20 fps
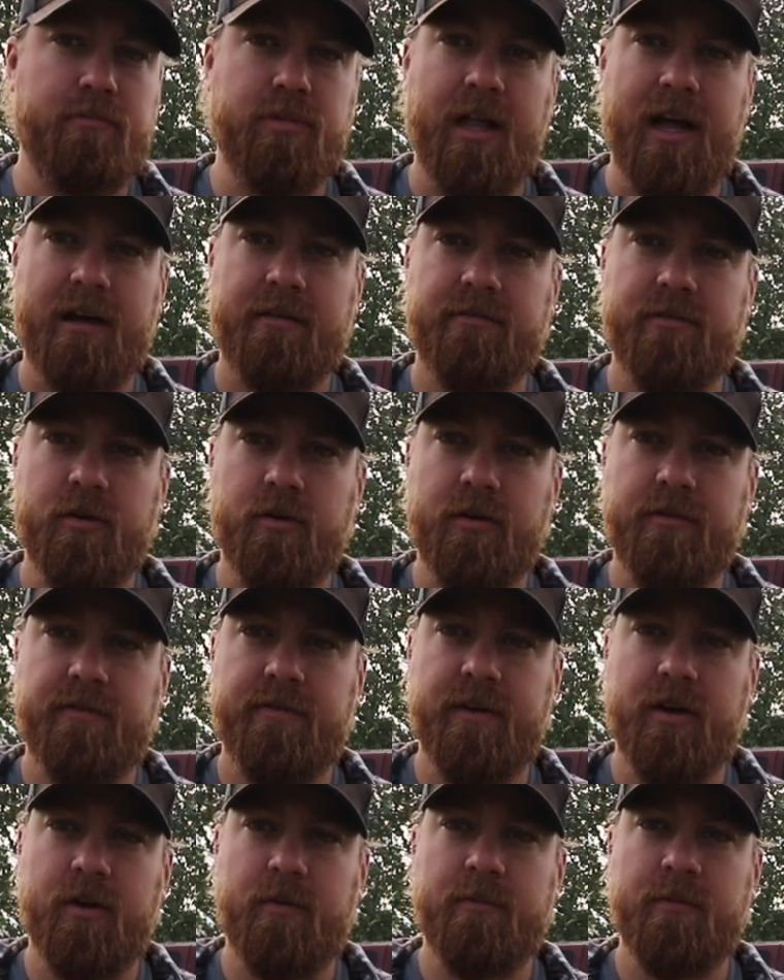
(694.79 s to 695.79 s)
black
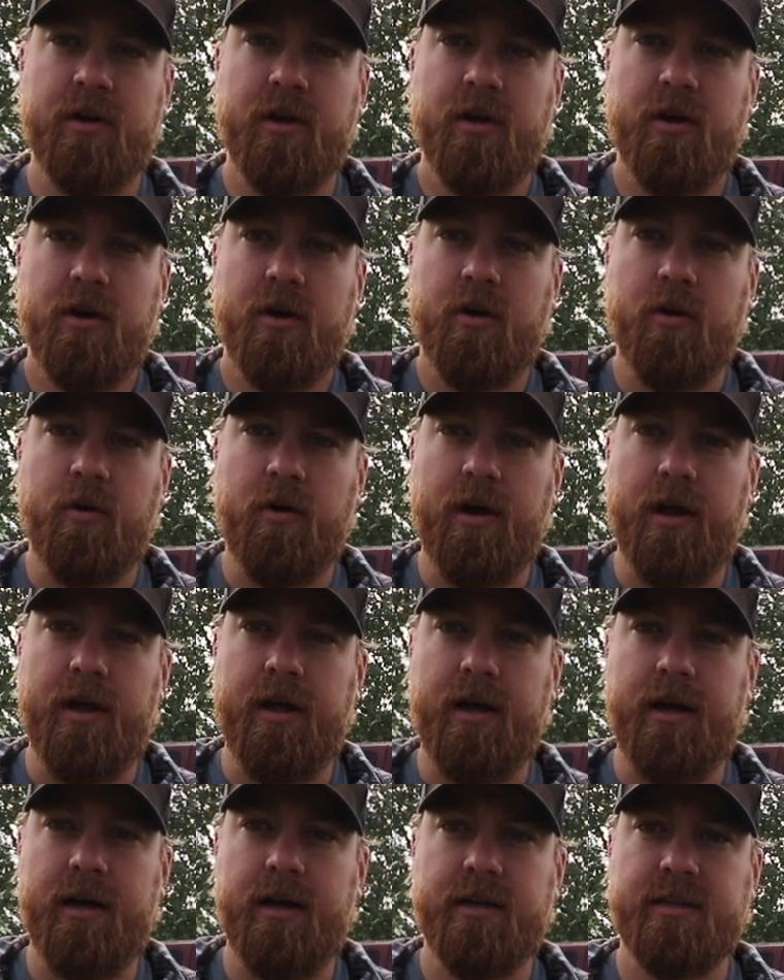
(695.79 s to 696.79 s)
fluid film or
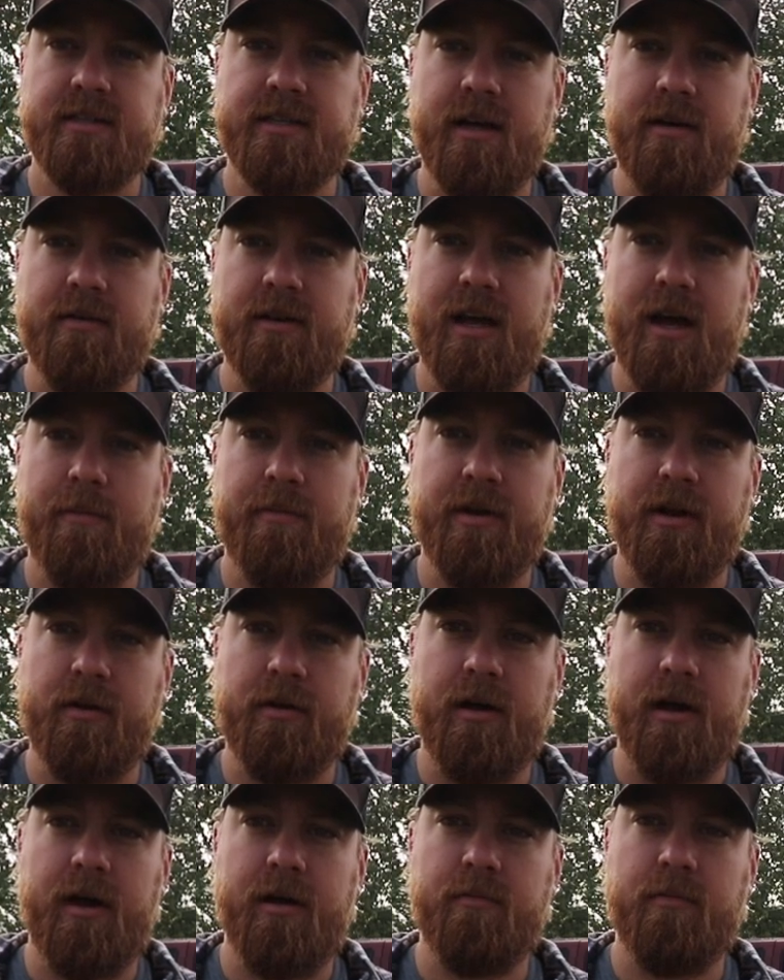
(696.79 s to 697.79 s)
a sound
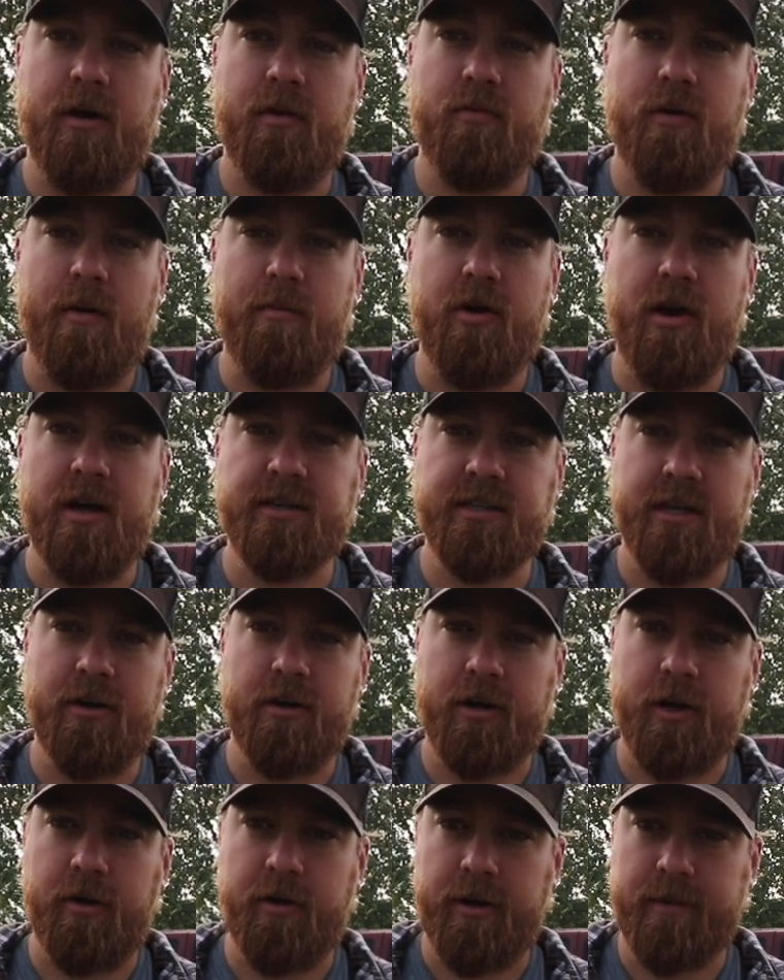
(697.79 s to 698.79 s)
dampening rubberized
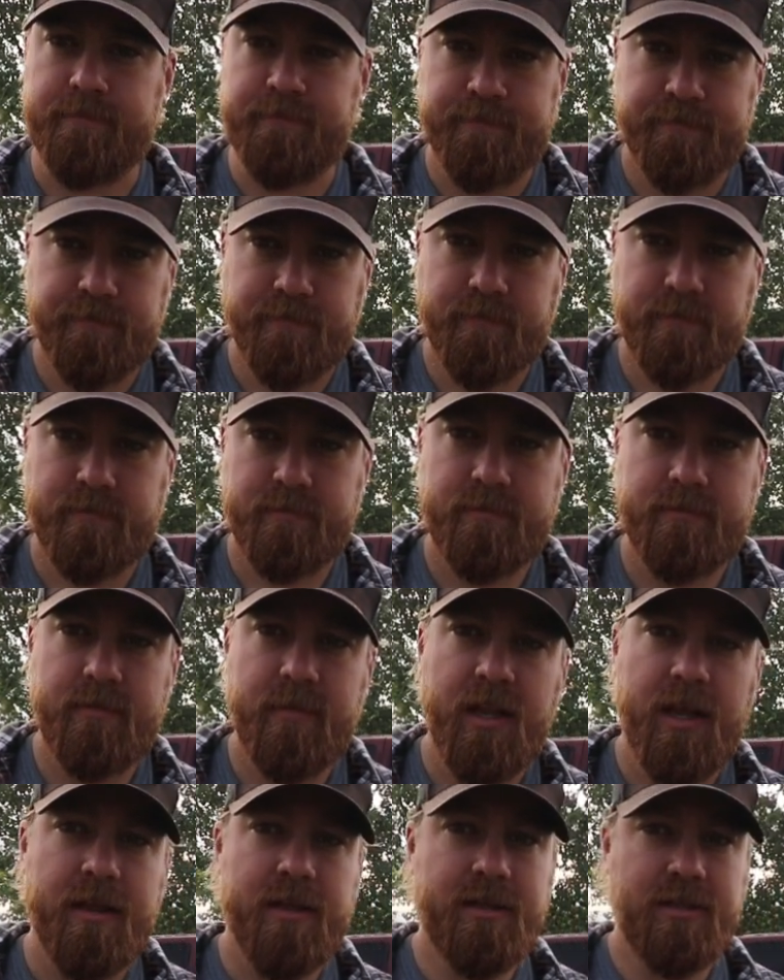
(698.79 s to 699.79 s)
undercoating.
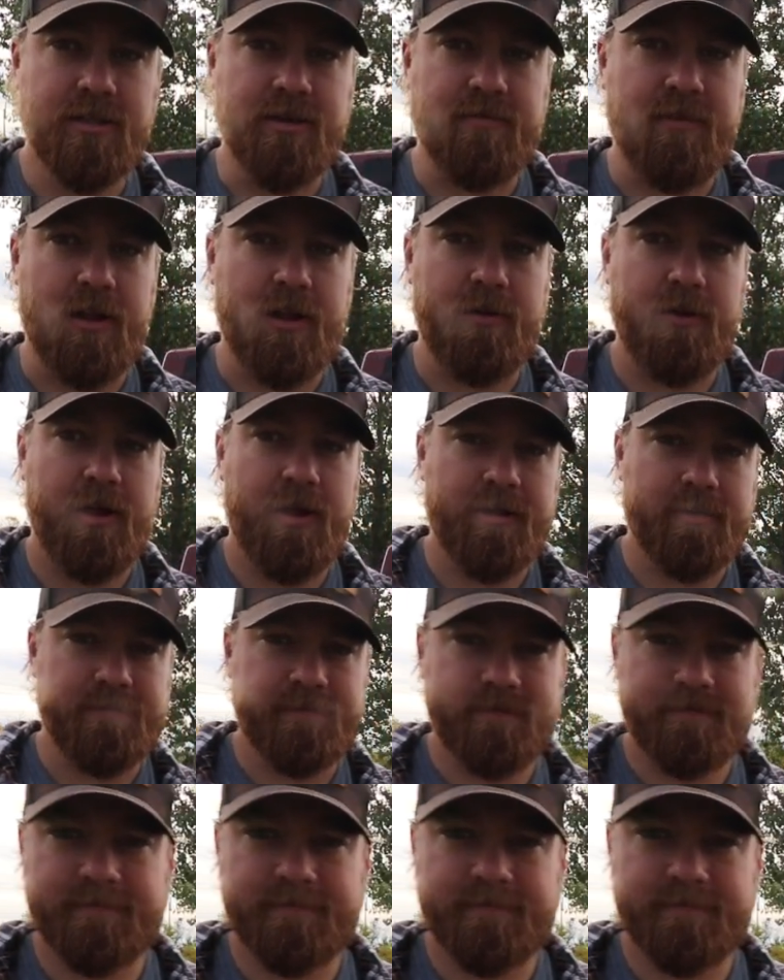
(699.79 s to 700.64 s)
So follow along.